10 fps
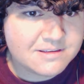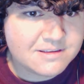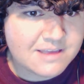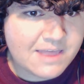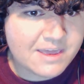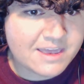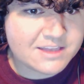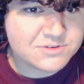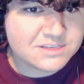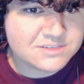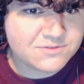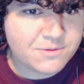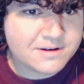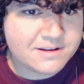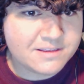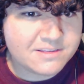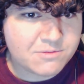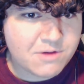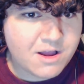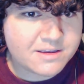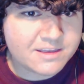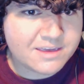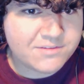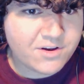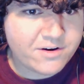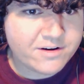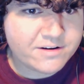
And they get transformed into The Rock and Kevin Hart.